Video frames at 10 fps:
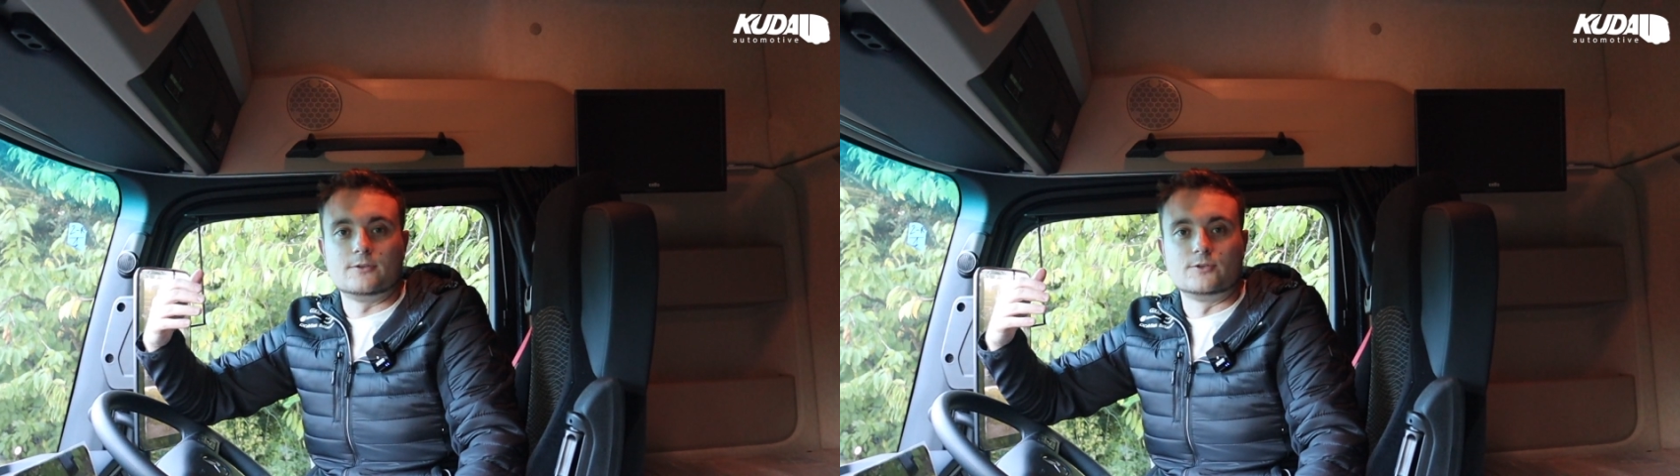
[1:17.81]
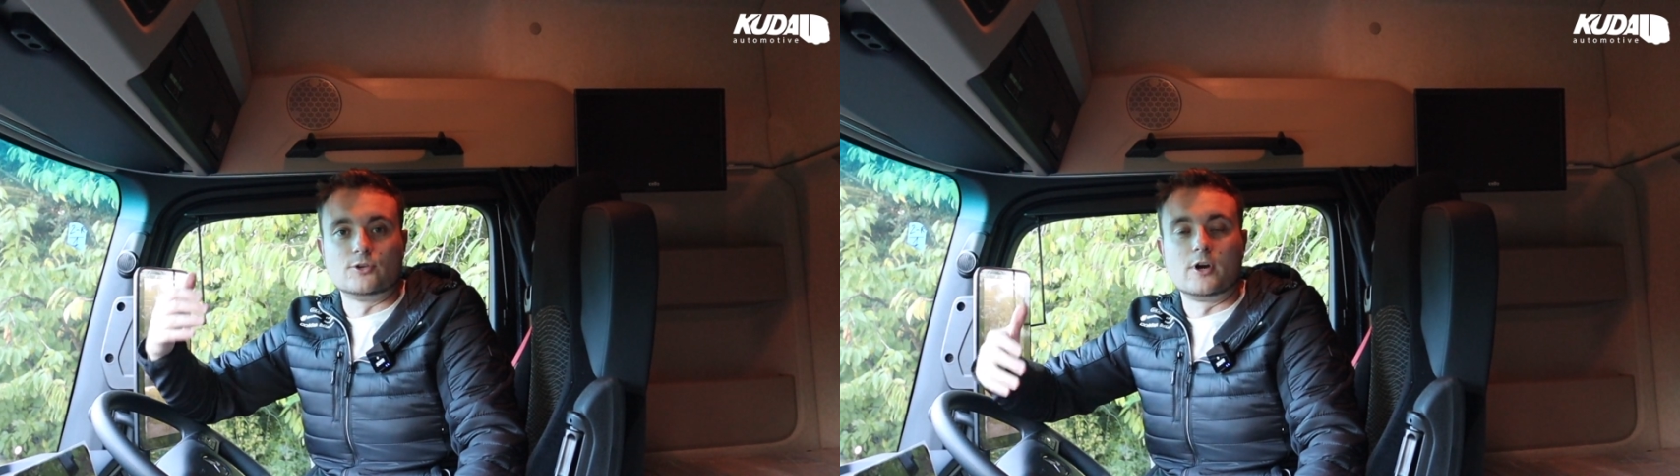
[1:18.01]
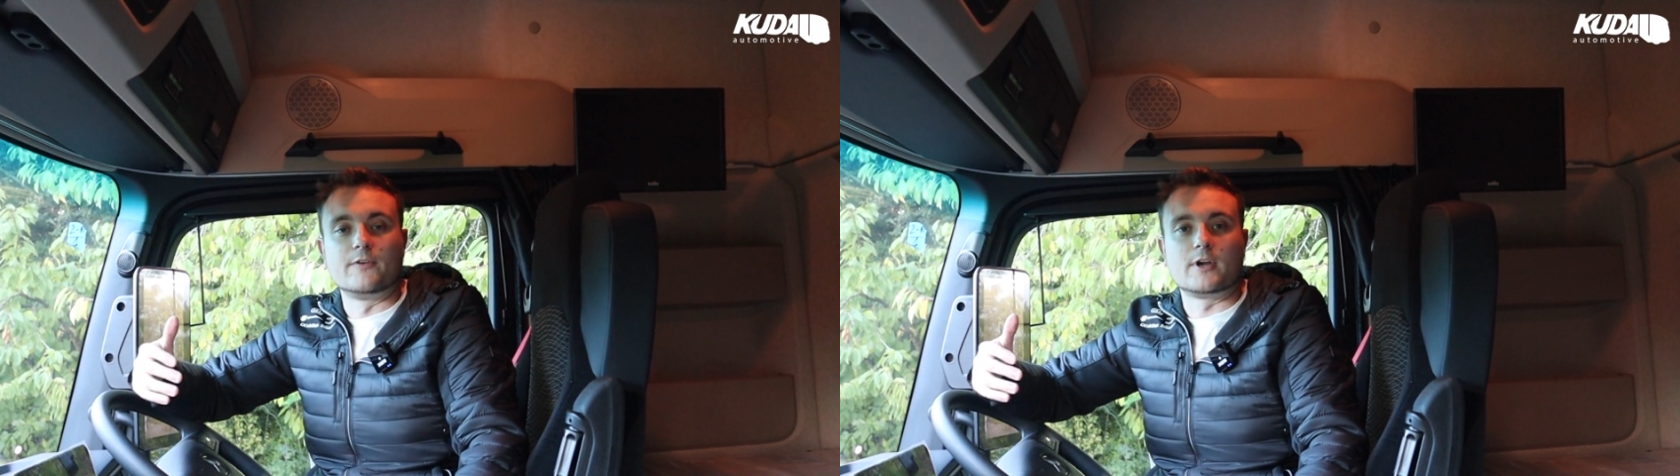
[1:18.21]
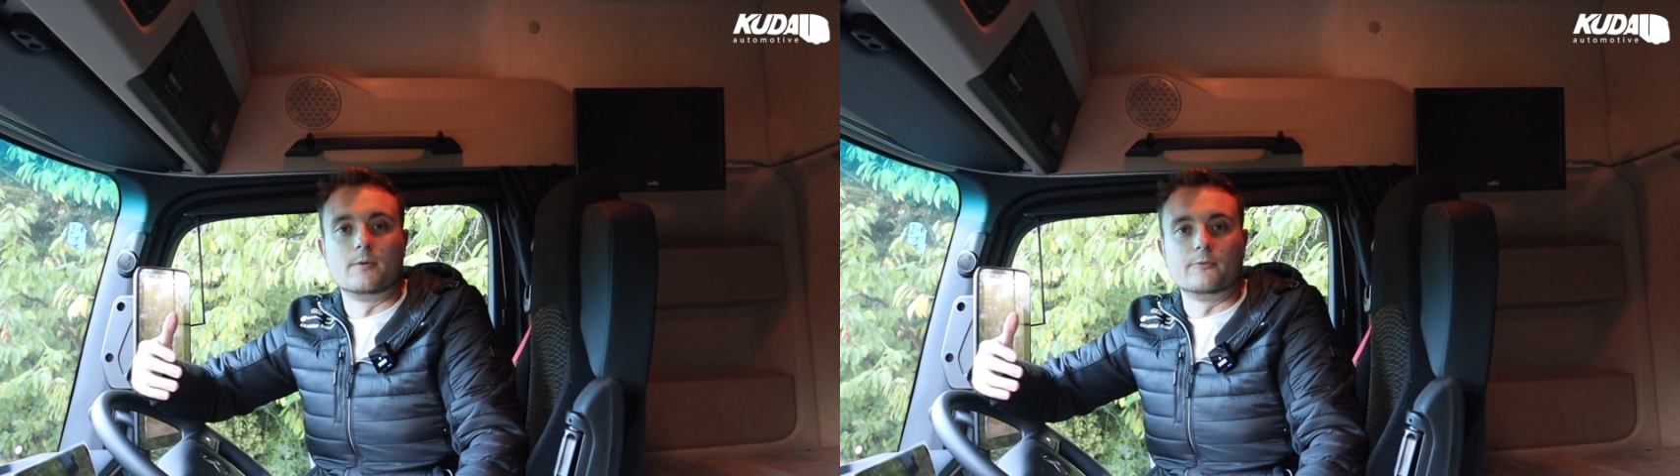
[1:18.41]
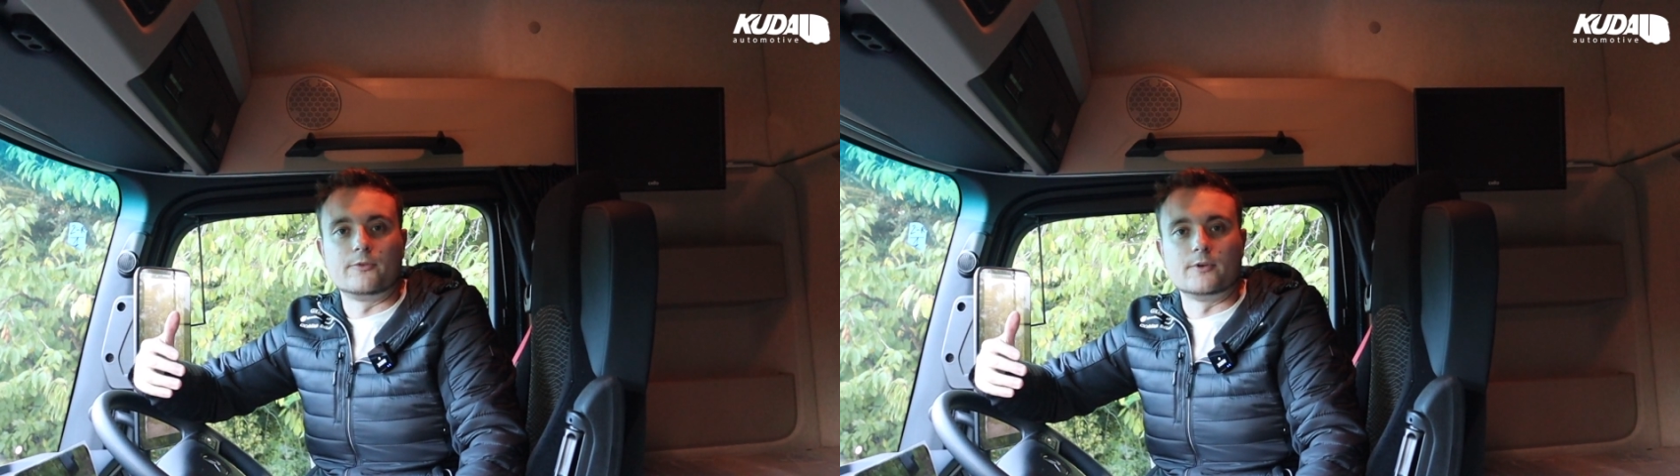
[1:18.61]
the driver
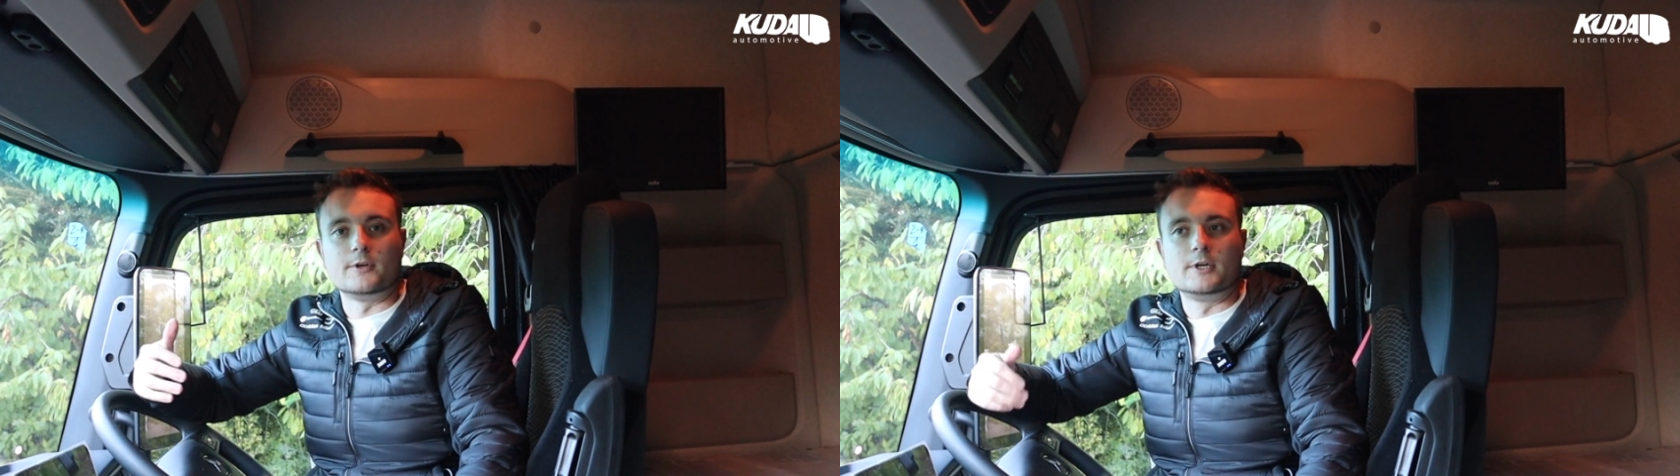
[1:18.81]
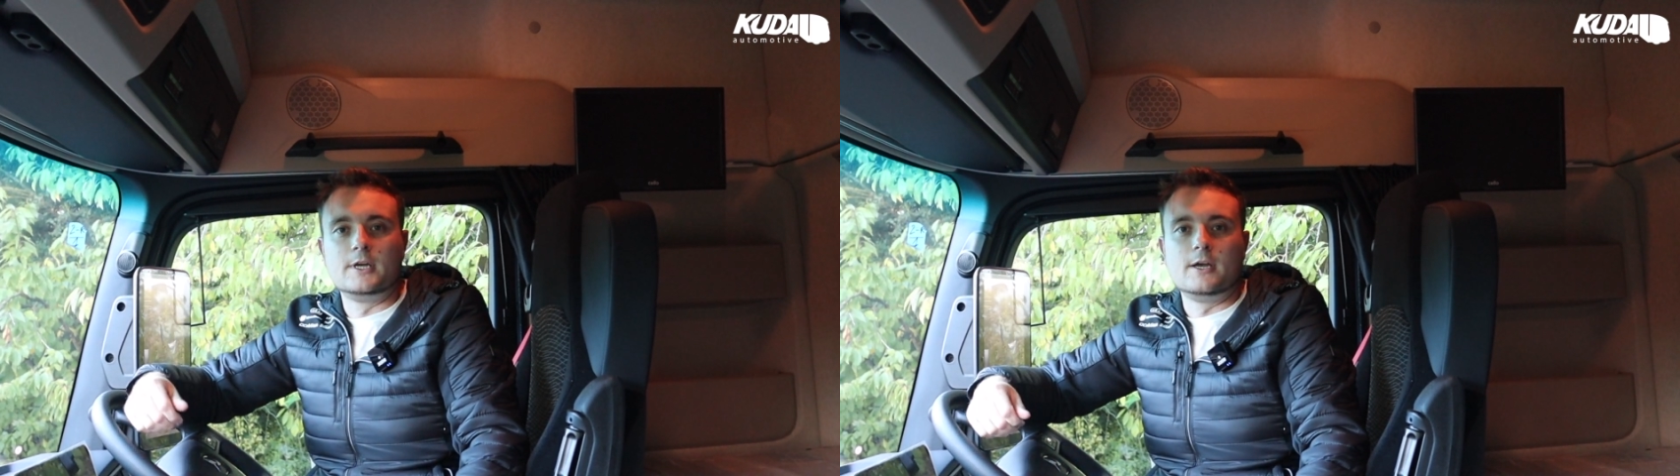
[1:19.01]
comfort.